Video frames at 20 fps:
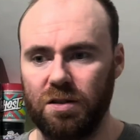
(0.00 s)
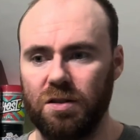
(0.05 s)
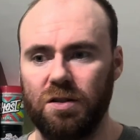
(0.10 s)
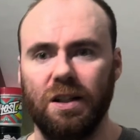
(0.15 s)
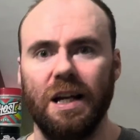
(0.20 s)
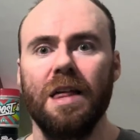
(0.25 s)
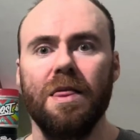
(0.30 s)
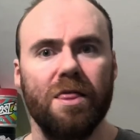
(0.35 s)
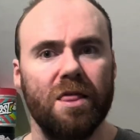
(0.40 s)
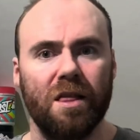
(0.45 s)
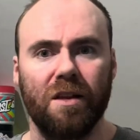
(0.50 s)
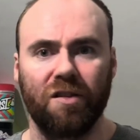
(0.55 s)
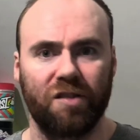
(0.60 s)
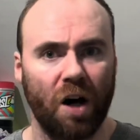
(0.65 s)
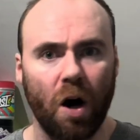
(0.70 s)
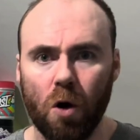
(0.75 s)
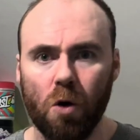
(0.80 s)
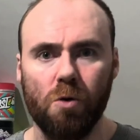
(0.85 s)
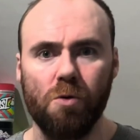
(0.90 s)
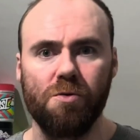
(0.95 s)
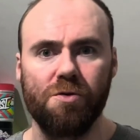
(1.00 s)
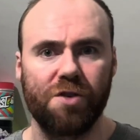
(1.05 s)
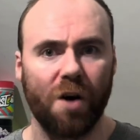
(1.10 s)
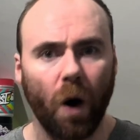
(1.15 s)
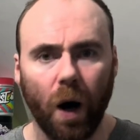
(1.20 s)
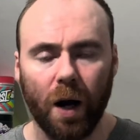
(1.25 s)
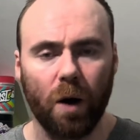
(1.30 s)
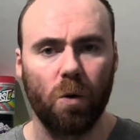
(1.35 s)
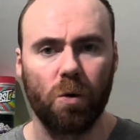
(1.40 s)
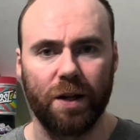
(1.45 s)
In the zone,
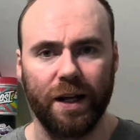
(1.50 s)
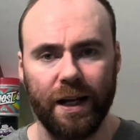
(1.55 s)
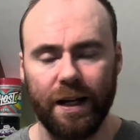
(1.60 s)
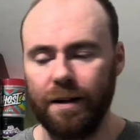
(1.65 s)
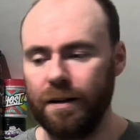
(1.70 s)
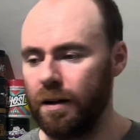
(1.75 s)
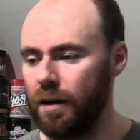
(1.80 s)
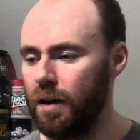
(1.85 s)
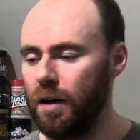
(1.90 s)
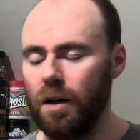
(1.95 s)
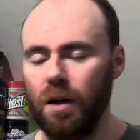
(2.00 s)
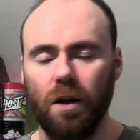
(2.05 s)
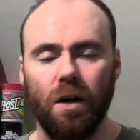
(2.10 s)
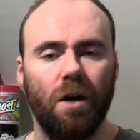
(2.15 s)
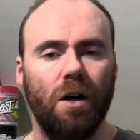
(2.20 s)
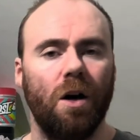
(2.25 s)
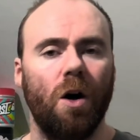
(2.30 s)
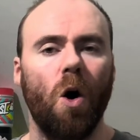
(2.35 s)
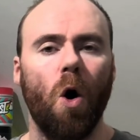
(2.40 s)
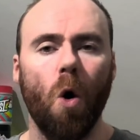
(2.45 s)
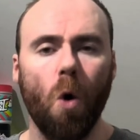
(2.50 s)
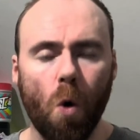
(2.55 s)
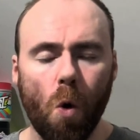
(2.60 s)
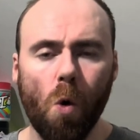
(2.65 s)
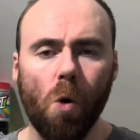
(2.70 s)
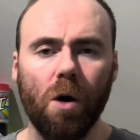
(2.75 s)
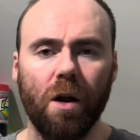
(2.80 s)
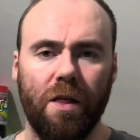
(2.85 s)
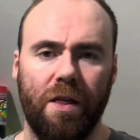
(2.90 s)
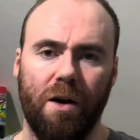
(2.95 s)
dialed in.
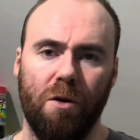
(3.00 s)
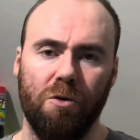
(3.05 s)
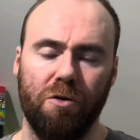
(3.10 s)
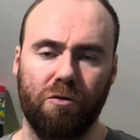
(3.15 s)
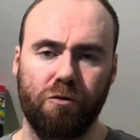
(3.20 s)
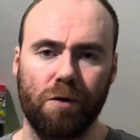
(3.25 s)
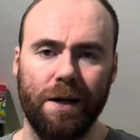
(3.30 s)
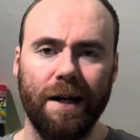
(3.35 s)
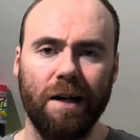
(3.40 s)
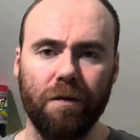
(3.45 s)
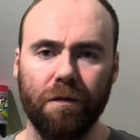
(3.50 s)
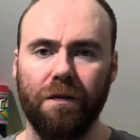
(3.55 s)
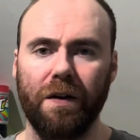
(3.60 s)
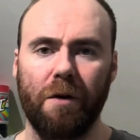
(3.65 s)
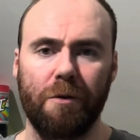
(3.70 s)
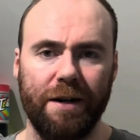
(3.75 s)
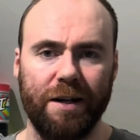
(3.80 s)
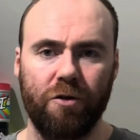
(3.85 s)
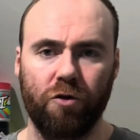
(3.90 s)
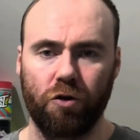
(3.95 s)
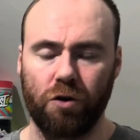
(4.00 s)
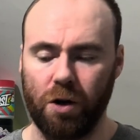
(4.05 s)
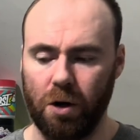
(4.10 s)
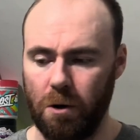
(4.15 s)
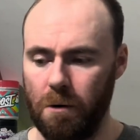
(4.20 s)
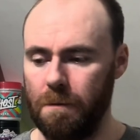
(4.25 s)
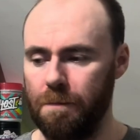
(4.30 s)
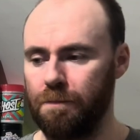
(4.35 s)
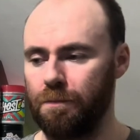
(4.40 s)
All of those ring very true.